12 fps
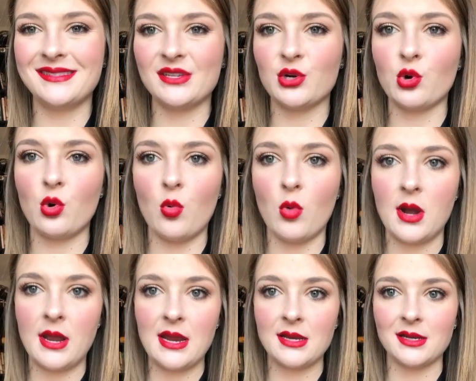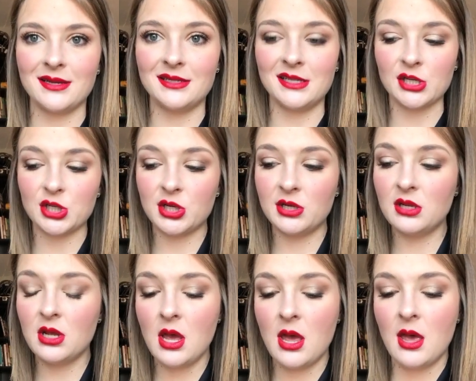018 Addiction.